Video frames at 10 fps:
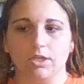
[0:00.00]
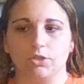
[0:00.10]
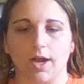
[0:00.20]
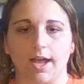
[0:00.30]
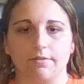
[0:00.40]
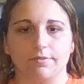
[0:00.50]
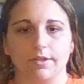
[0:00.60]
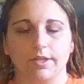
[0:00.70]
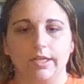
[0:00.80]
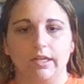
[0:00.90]
Drive.
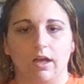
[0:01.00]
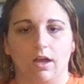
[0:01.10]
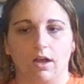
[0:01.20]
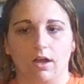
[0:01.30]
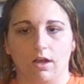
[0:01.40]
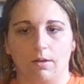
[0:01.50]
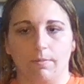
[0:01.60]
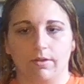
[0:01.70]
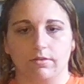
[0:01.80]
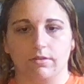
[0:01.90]
I
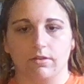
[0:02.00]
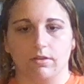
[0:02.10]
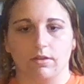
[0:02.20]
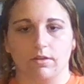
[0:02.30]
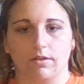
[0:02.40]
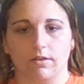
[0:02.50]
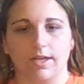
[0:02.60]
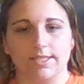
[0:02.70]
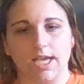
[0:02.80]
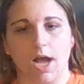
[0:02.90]

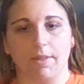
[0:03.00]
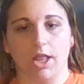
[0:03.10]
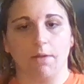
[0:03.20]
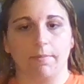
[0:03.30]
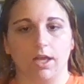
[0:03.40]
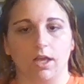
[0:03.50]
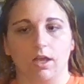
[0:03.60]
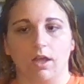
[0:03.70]
say a lot, but